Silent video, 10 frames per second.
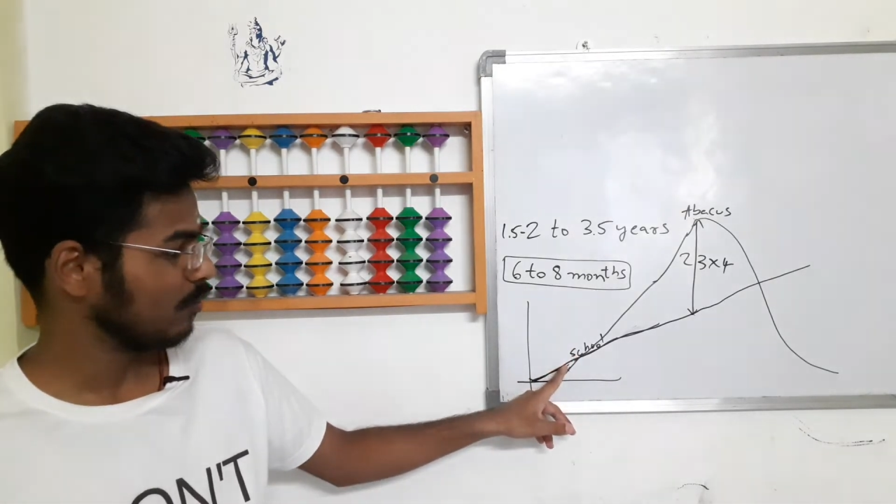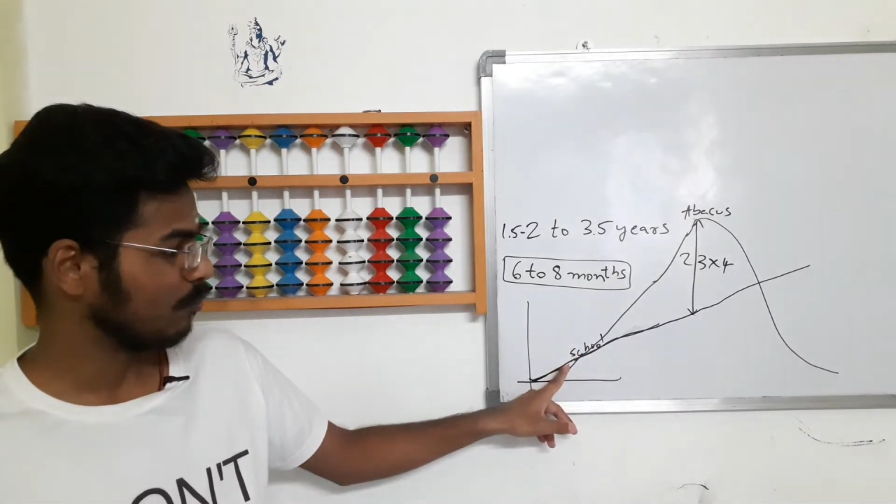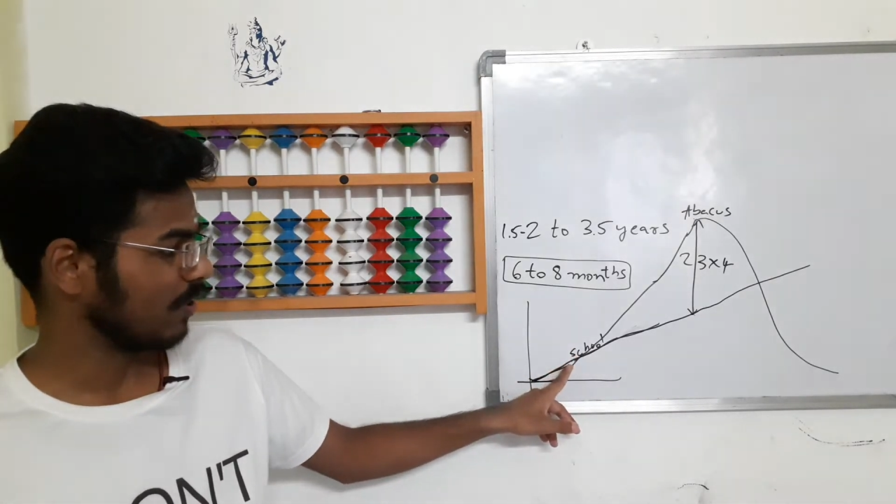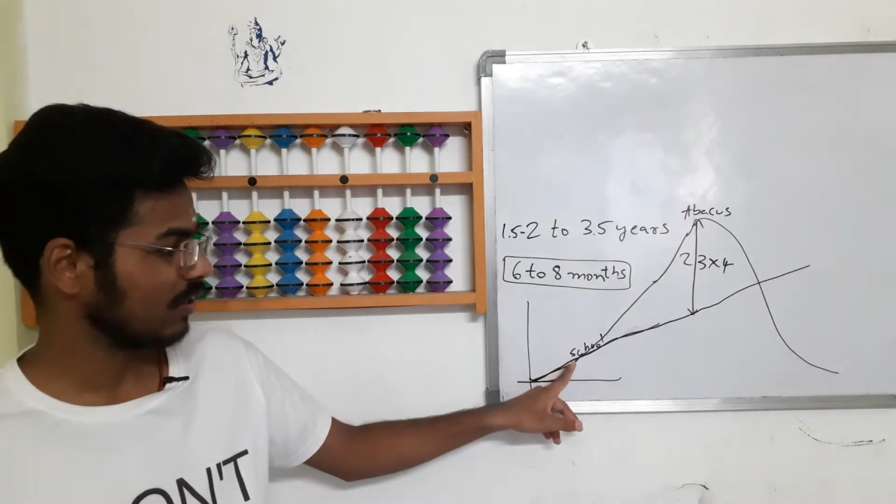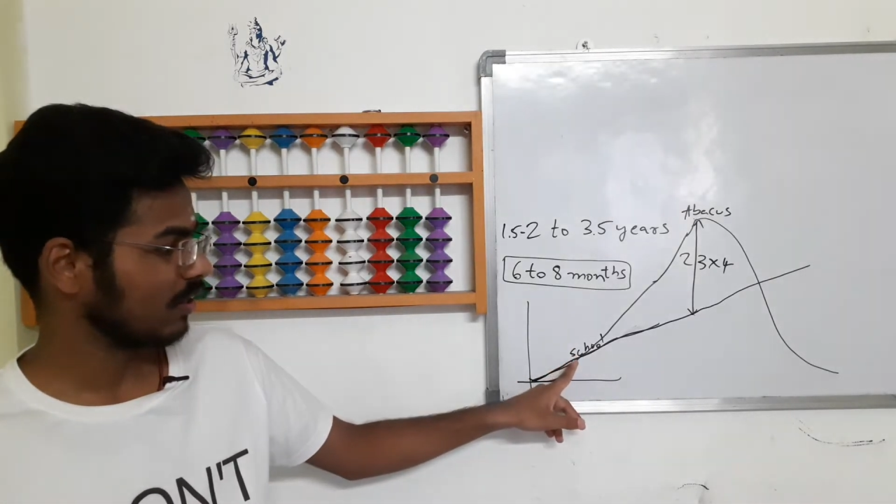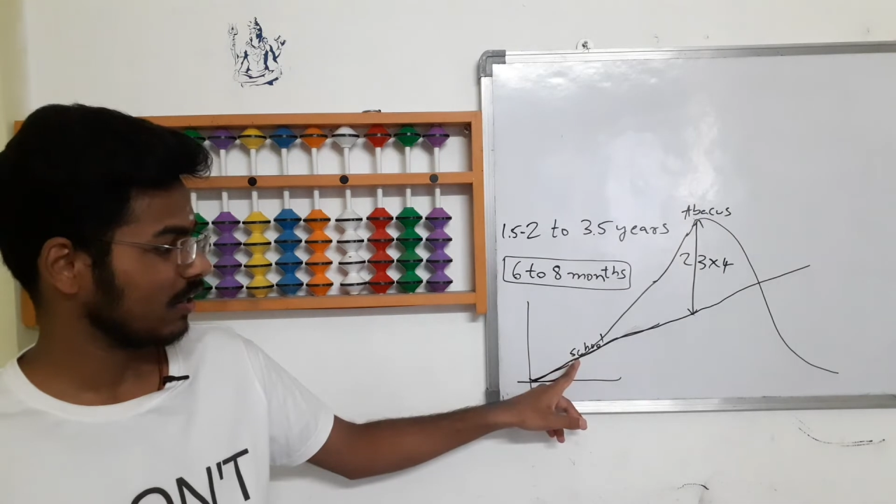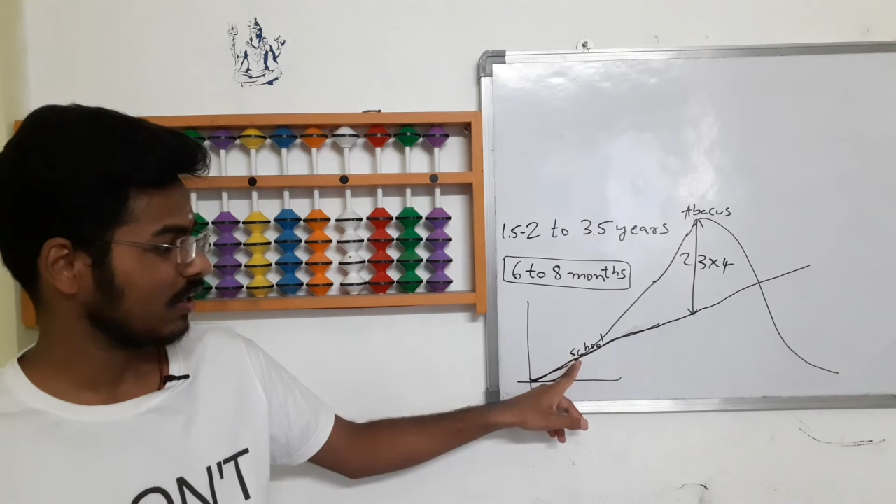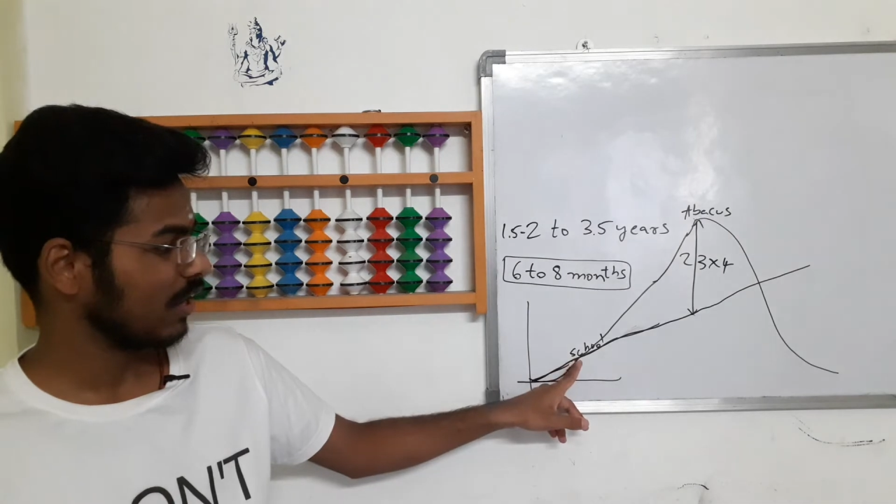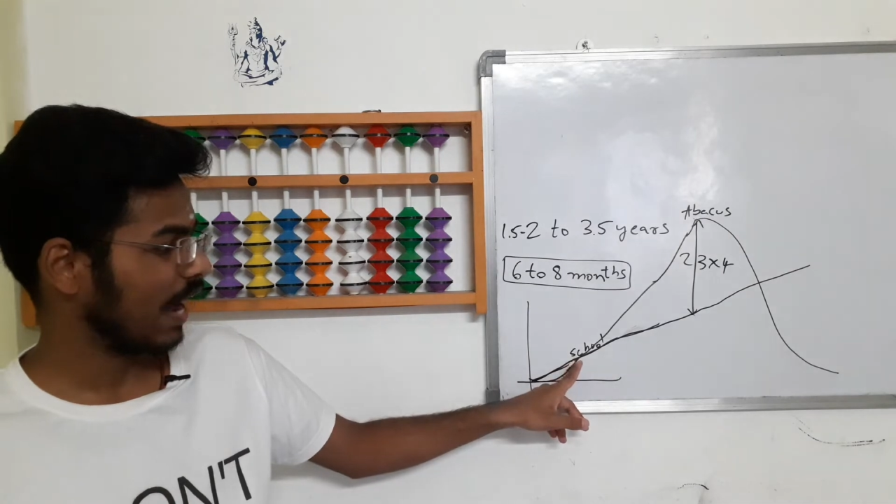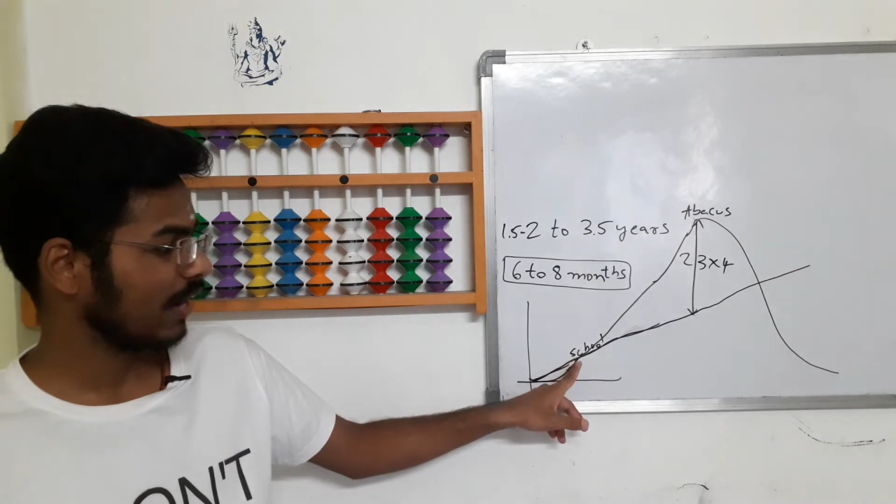but
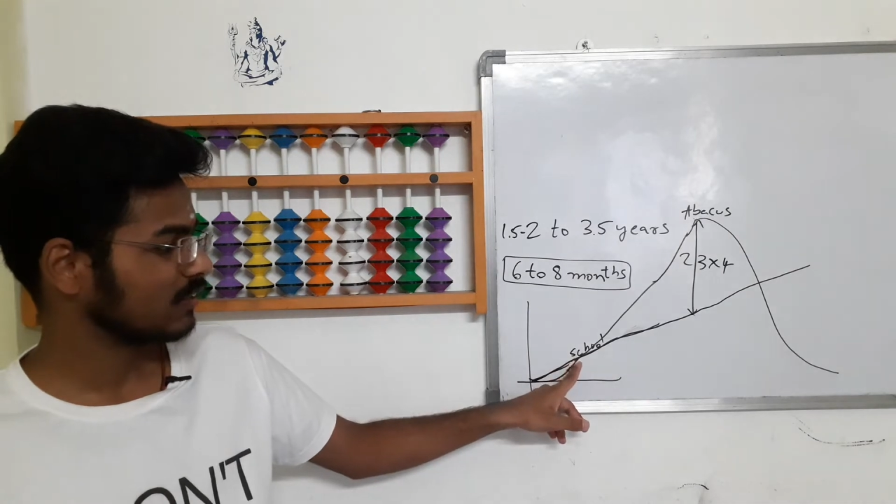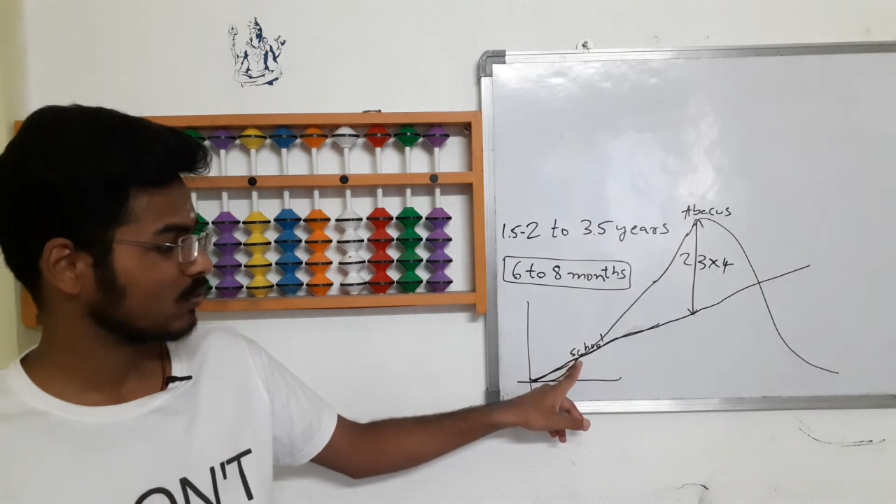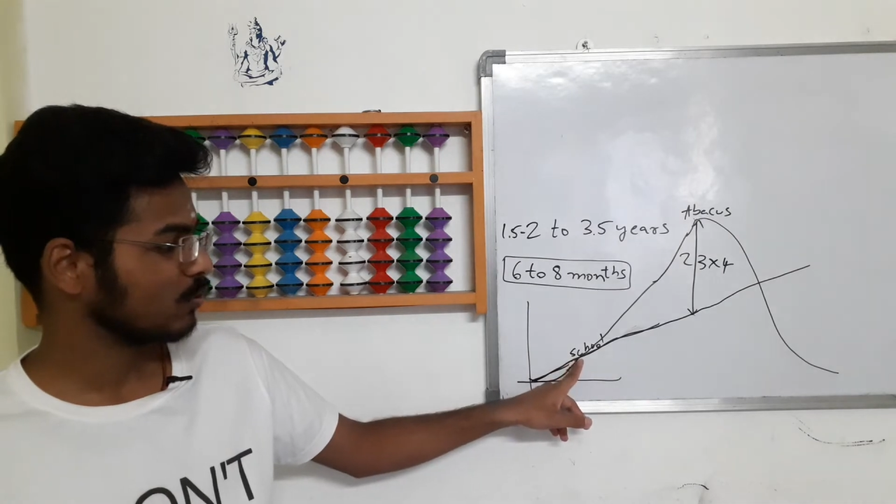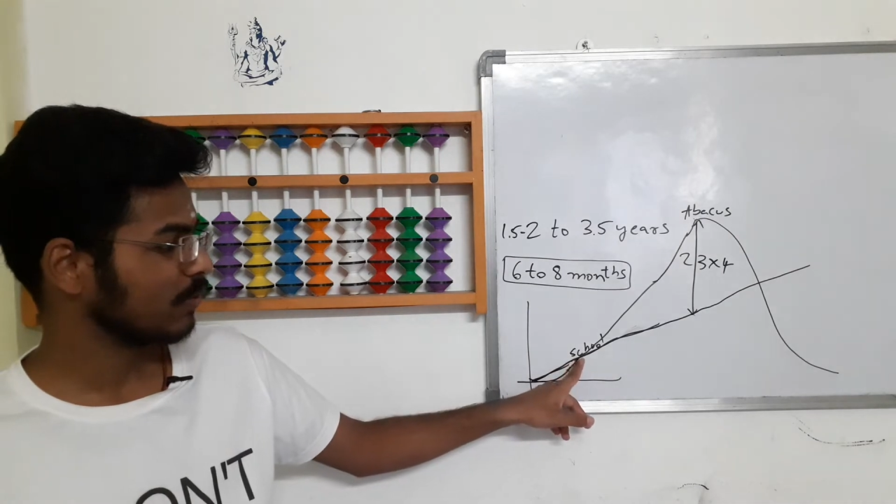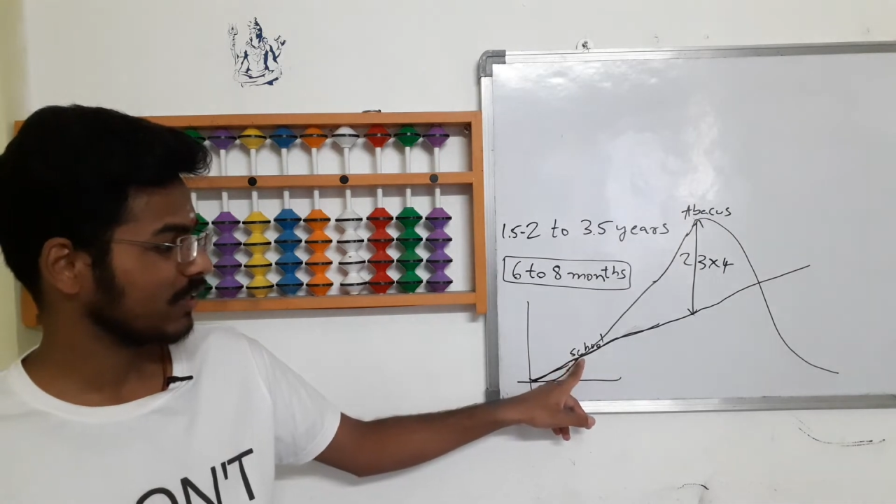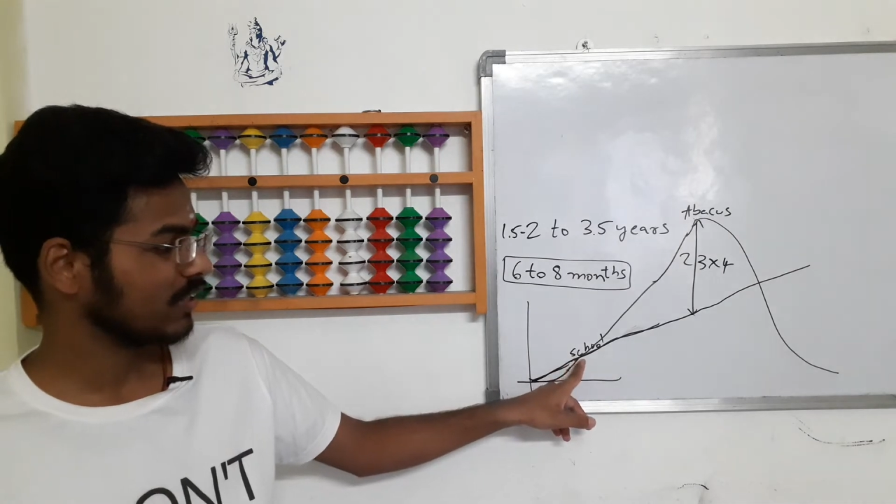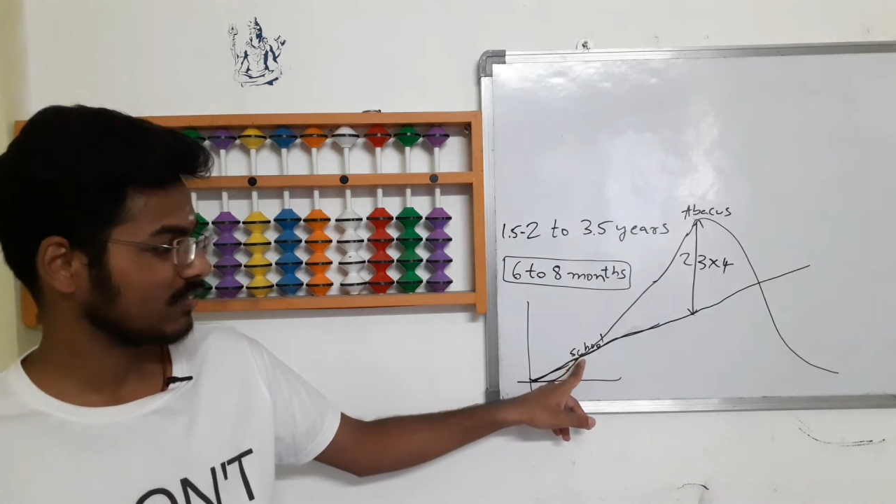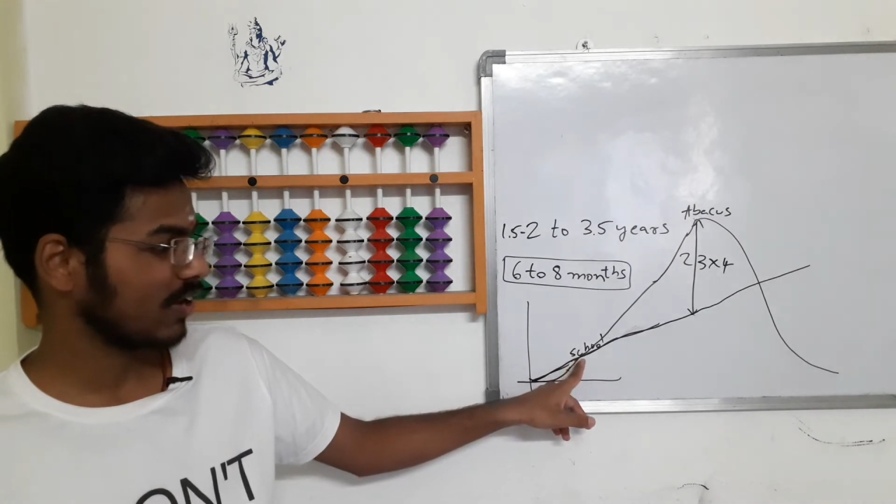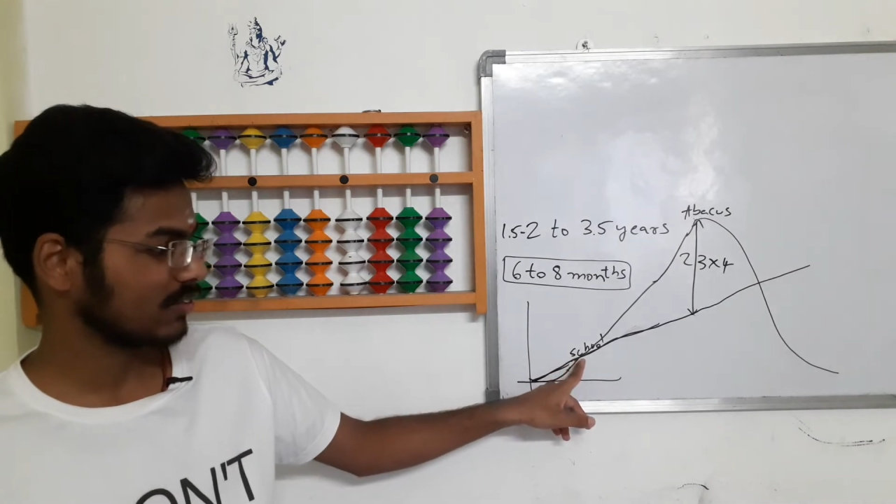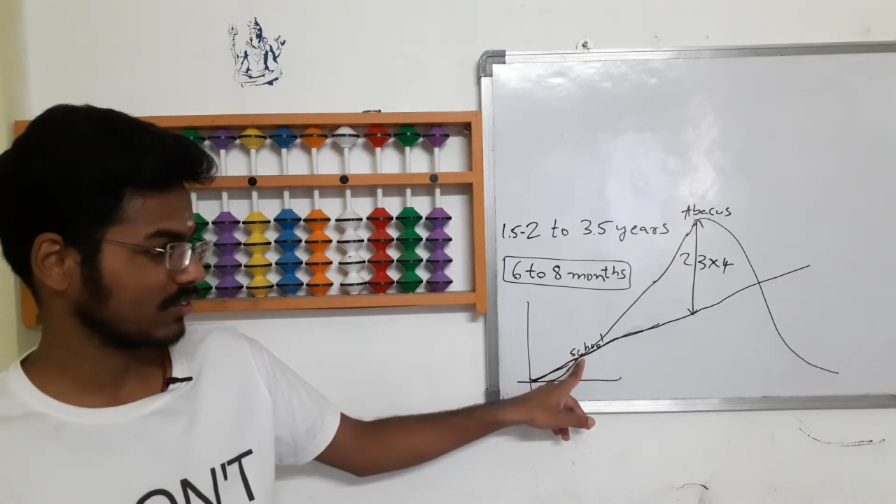and school method is
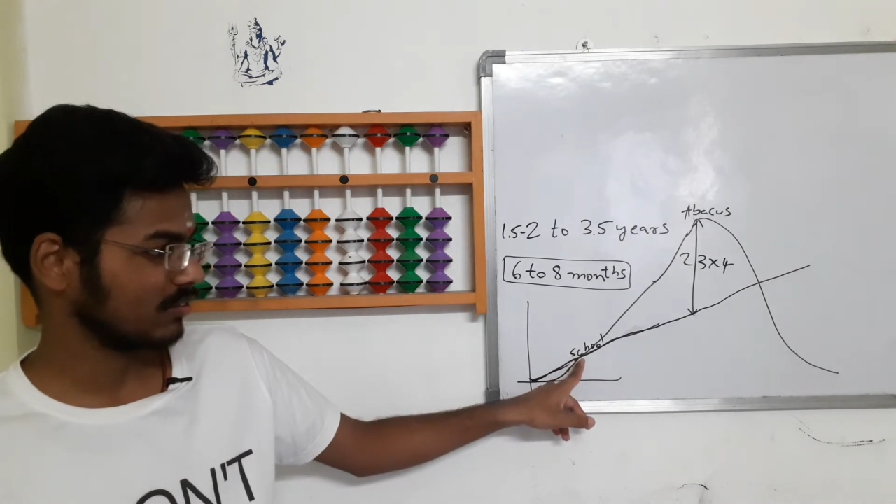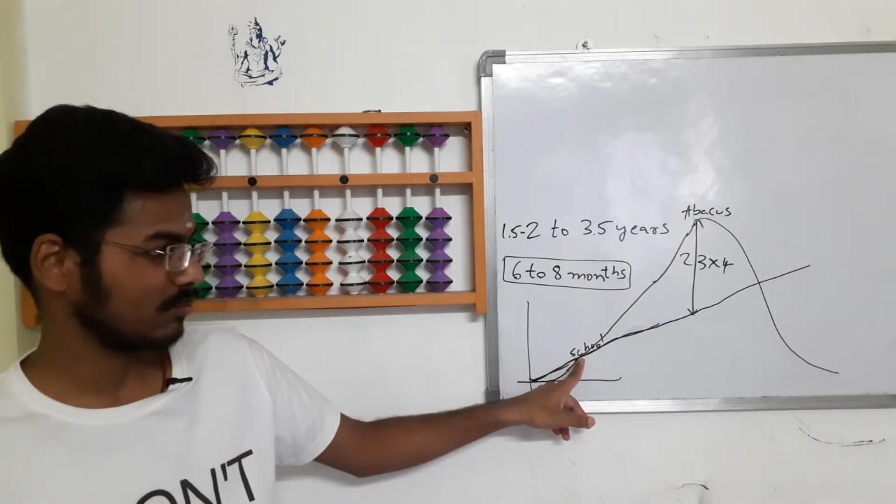faster.